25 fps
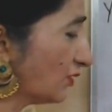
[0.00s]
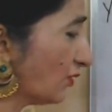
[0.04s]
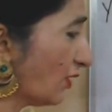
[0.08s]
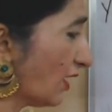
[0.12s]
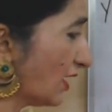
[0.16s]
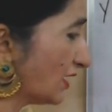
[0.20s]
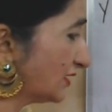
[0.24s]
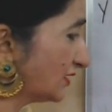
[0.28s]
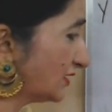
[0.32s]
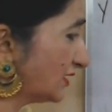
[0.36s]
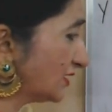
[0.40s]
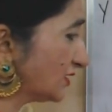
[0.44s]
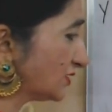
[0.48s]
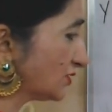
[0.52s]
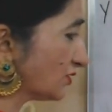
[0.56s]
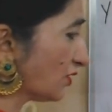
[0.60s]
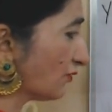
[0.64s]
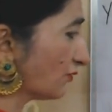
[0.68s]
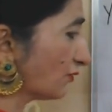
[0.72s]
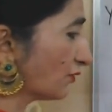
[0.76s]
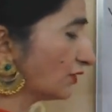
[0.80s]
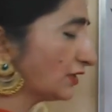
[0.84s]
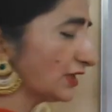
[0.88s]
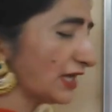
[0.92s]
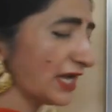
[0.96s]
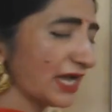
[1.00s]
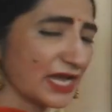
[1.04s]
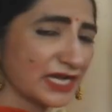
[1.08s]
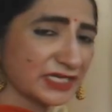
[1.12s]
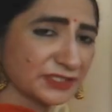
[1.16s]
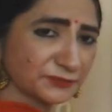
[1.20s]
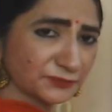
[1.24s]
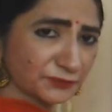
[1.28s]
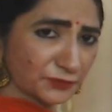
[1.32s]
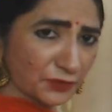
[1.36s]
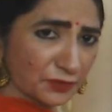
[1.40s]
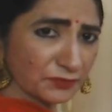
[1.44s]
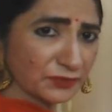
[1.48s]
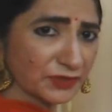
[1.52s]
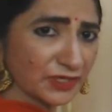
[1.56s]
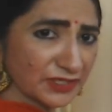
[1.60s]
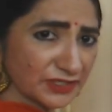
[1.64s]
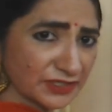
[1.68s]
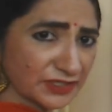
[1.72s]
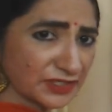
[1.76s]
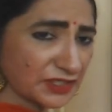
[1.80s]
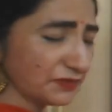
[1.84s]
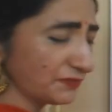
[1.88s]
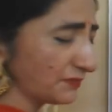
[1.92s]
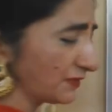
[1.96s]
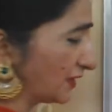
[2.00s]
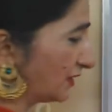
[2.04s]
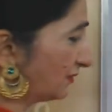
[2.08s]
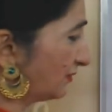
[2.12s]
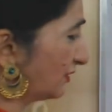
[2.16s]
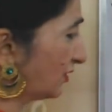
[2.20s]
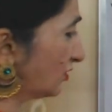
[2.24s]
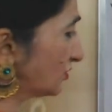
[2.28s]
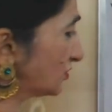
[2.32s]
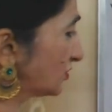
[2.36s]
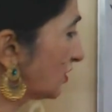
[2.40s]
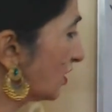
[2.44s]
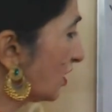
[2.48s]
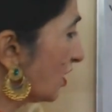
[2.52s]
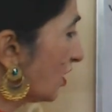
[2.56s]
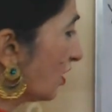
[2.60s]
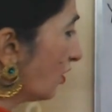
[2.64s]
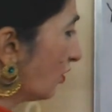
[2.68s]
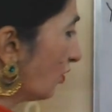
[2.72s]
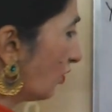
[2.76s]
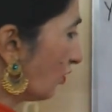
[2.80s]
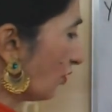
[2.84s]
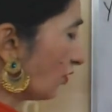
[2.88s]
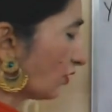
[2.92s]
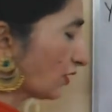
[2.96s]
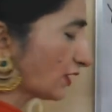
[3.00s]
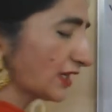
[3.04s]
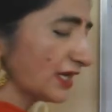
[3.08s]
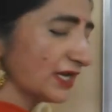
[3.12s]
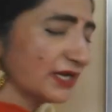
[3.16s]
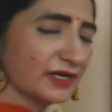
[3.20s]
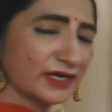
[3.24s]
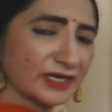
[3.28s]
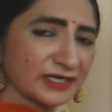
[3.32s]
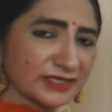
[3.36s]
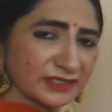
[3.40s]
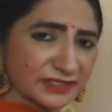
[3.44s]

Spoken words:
quantities of good X from country B. Because OK1